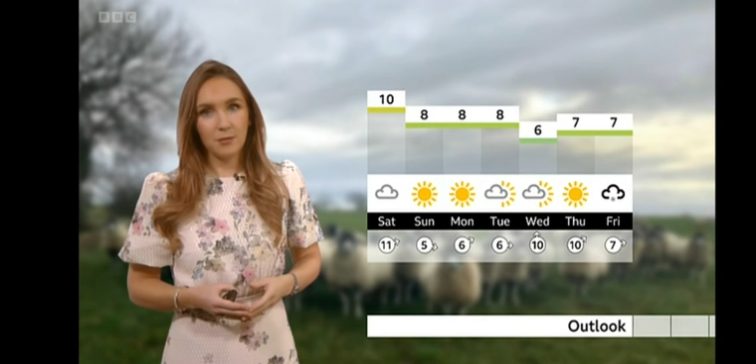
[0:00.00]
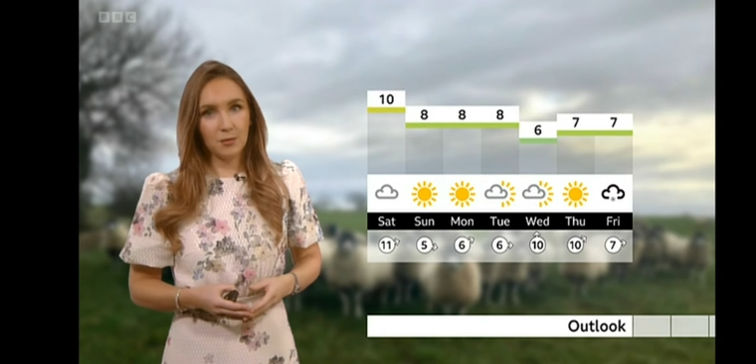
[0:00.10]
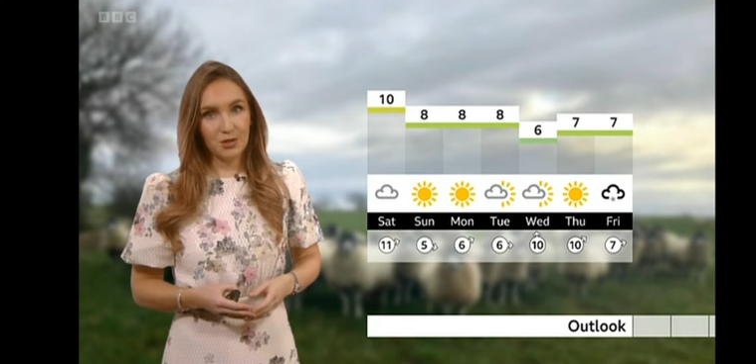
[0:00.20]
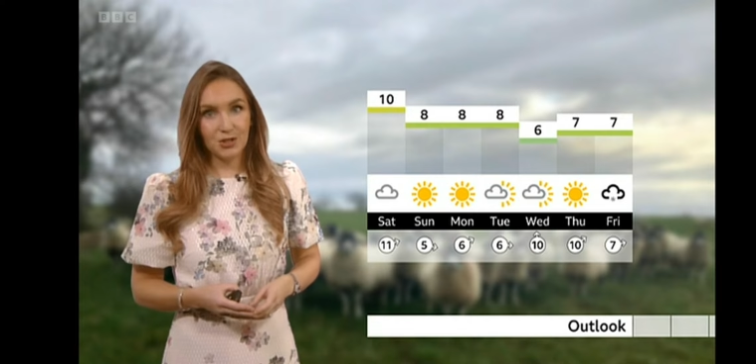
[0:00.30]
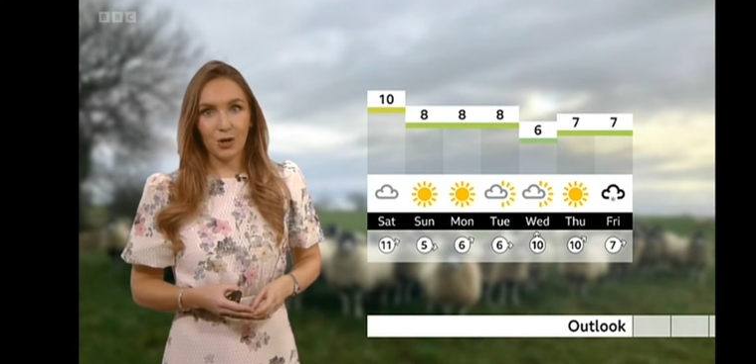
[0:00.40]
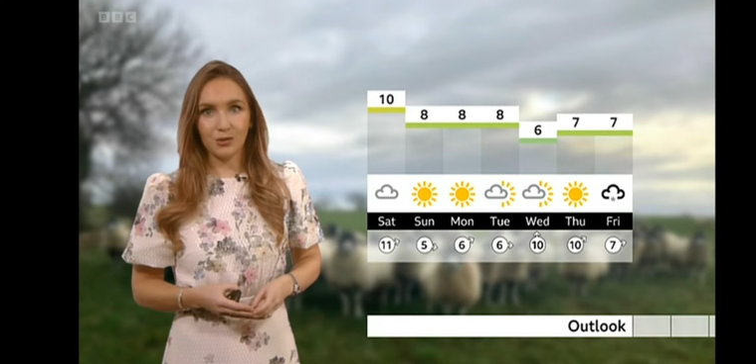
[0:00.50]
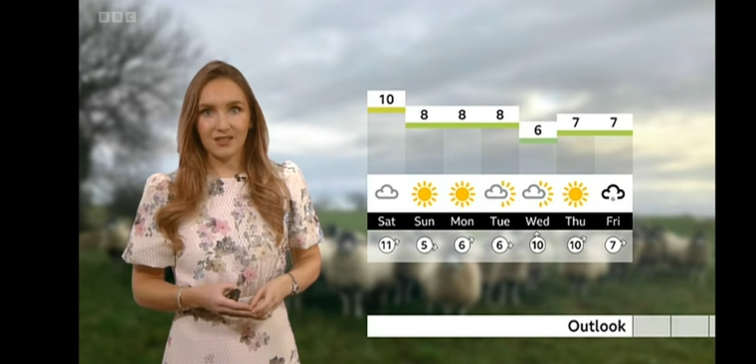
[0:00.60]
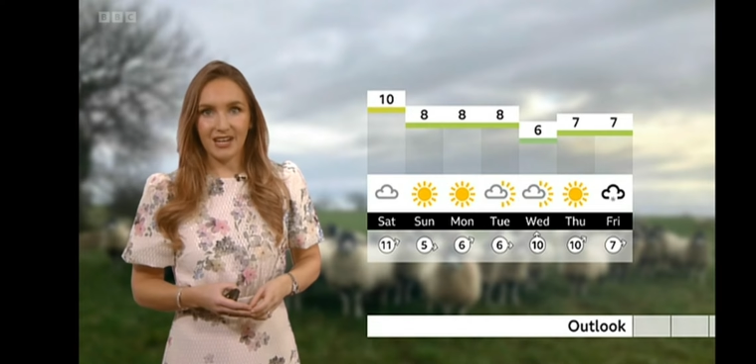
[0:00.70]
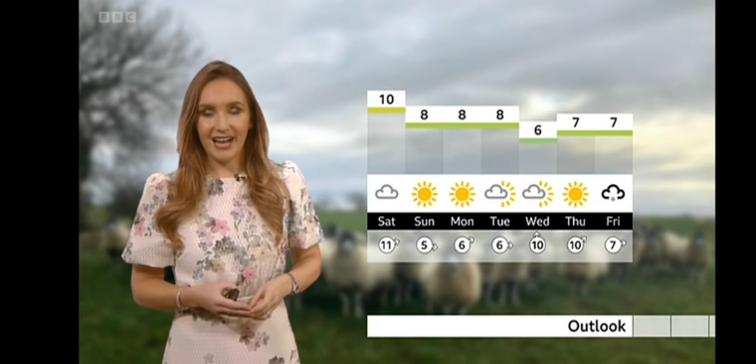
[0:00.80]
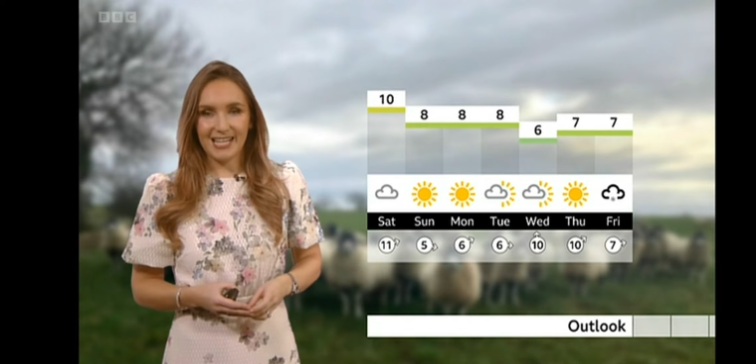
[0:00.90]
but much
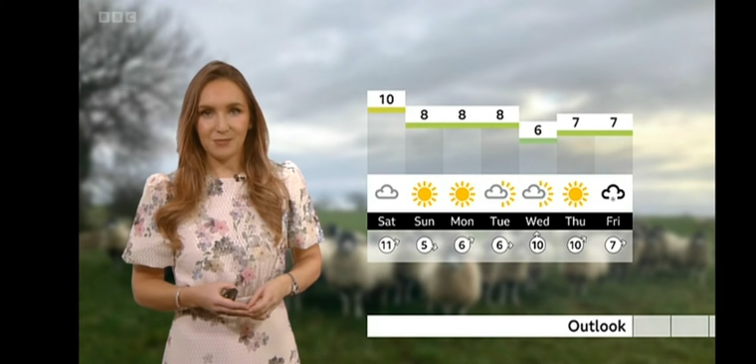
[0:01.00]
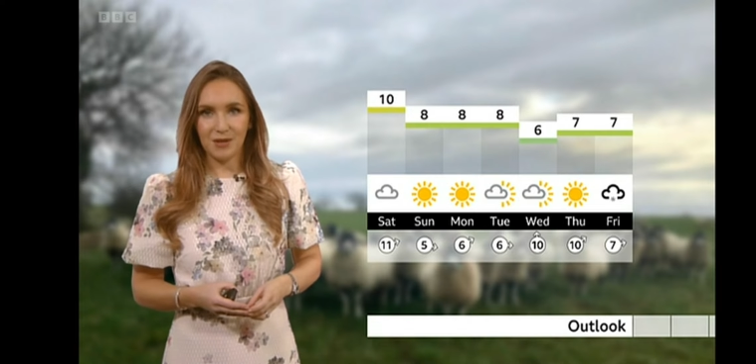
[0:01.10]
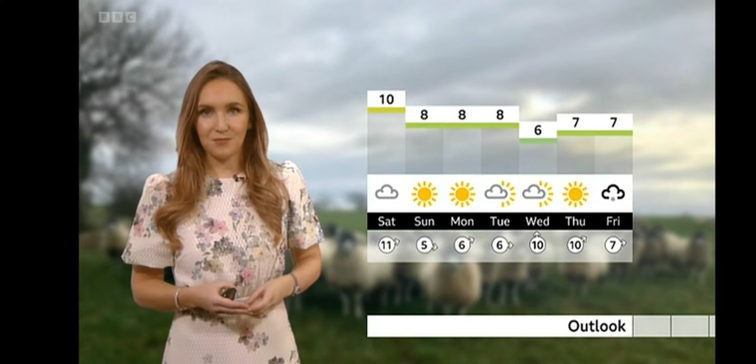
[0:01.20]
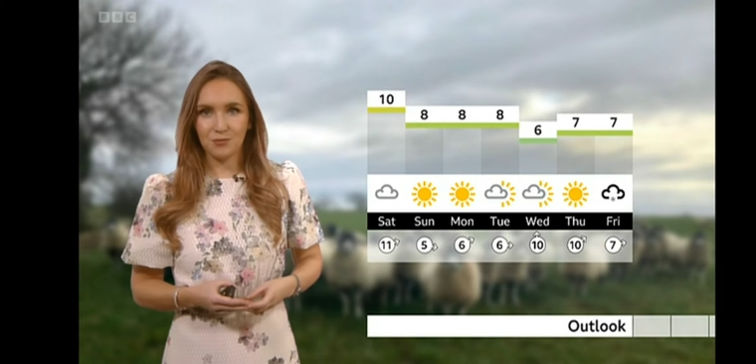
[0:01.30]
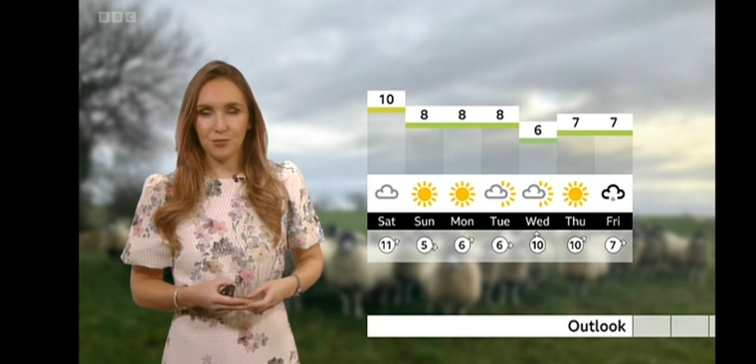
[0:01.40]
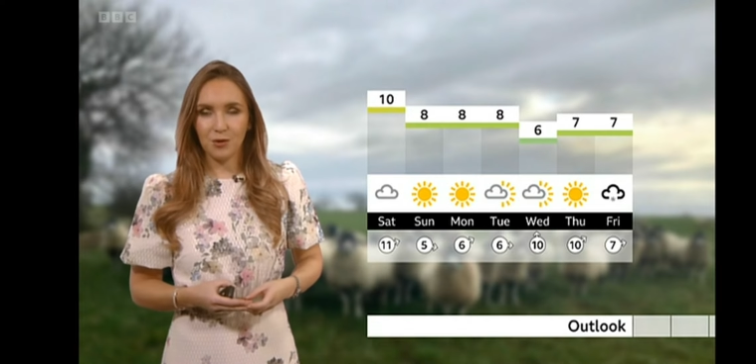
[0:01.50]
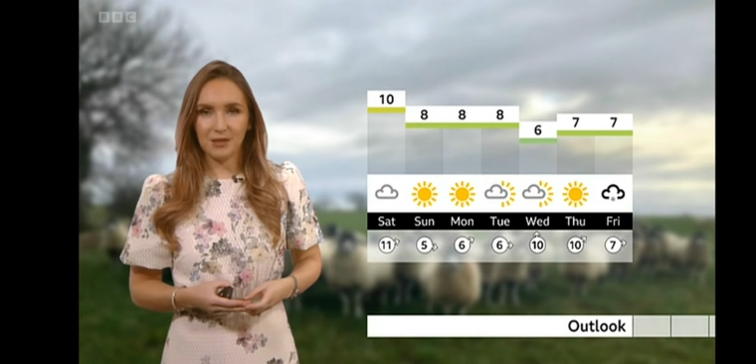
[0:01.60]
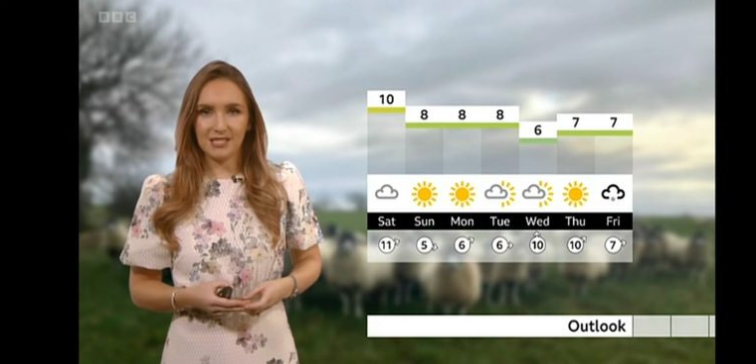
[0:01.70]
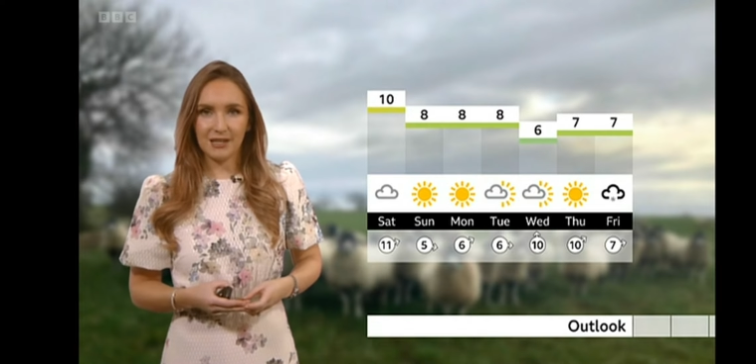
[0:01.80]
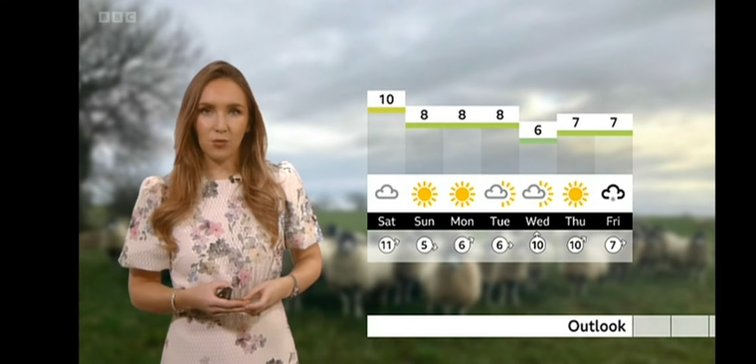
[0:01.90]
colder than it has been. We'll
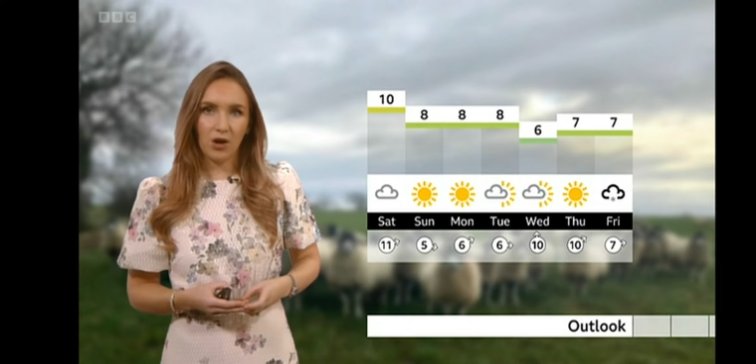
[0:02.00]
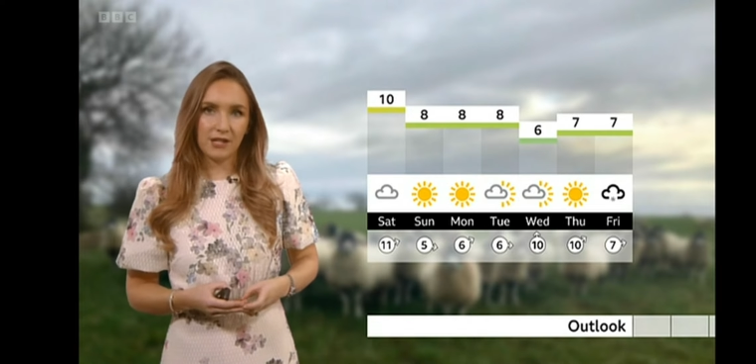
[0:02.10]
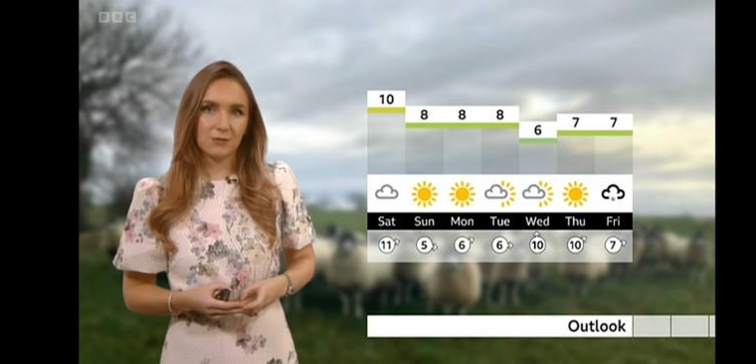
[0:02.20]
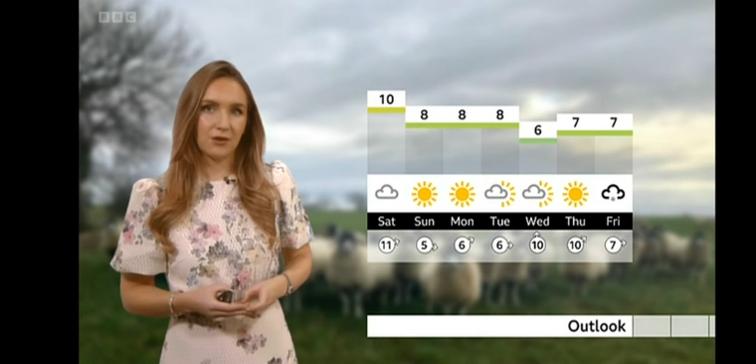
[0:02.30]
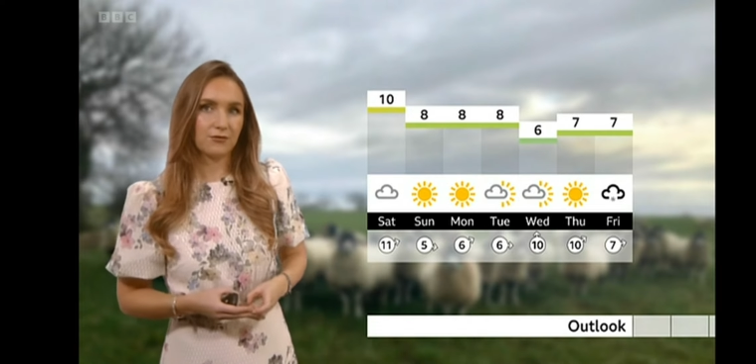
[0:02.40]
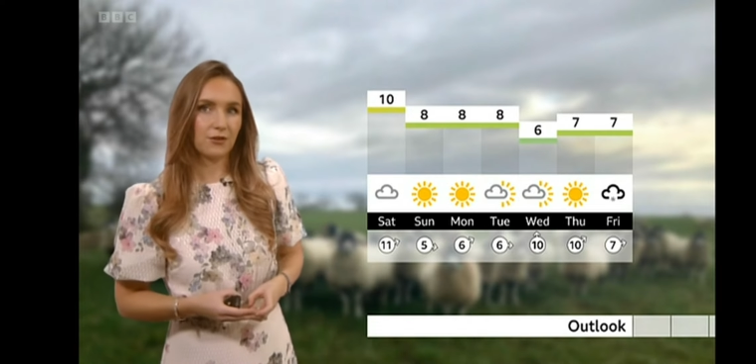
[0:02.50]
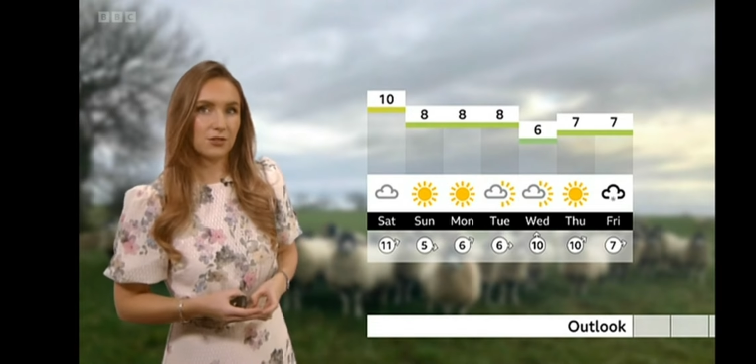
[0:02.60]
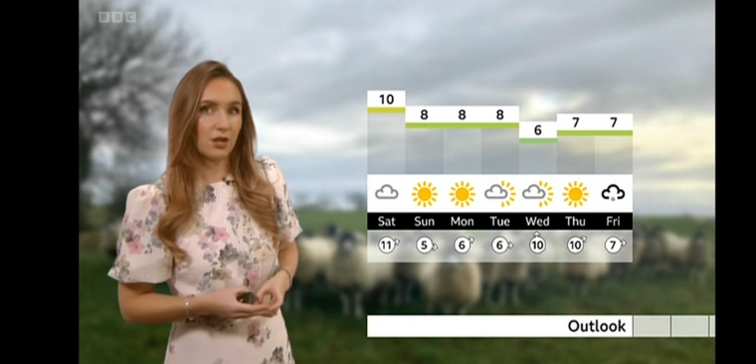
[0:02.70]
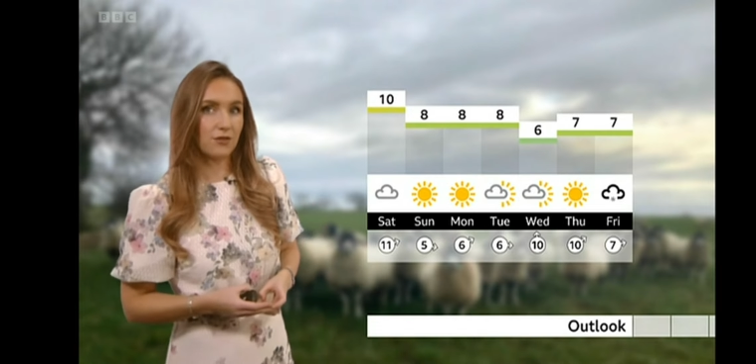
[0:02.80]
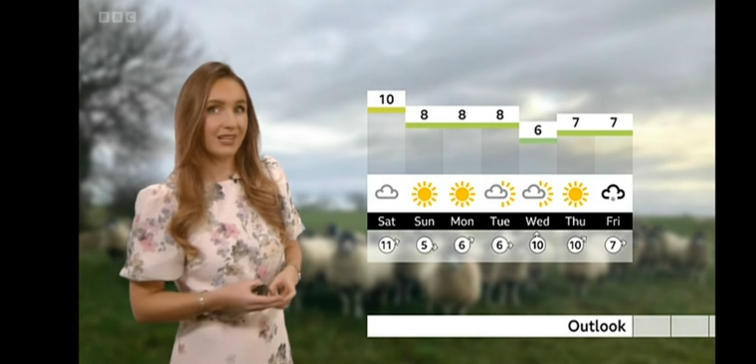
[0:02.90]
probably see a widespread frost